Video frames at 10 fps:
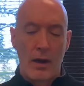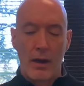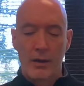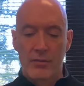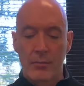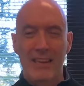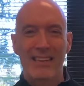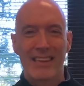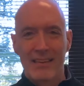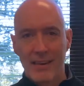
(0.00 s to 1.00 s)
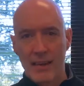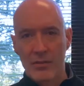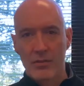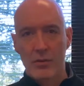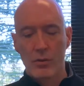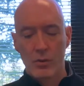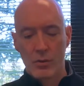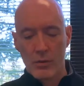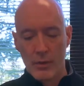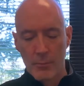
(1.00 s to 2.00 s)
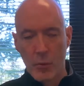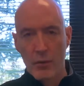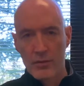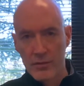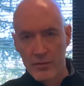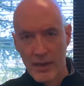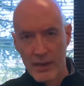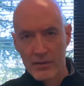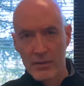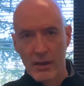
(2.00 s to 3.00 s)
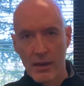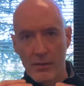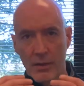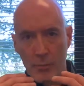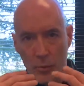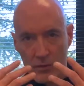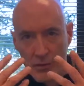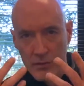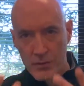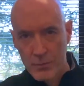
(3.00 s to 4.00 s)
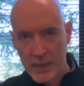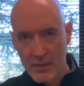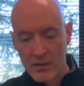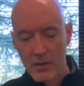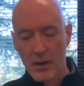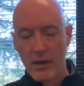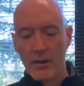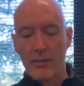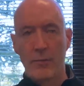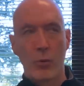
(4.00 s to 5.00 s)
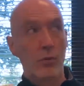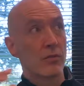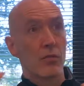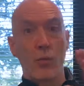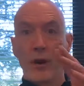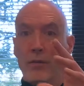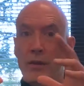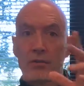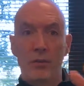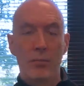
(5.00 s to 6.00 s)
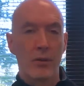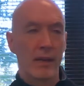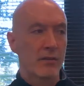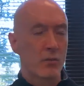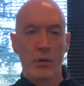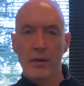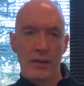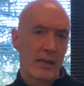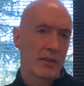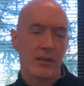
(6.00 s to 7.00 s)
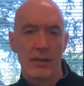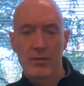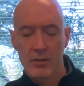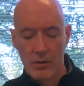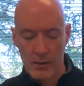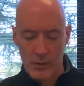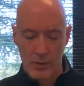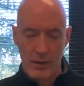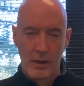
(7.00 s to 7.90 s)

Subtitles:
something that attends to the importance of text, the importance of speech, the importance of where things are placed, where attention needs to go,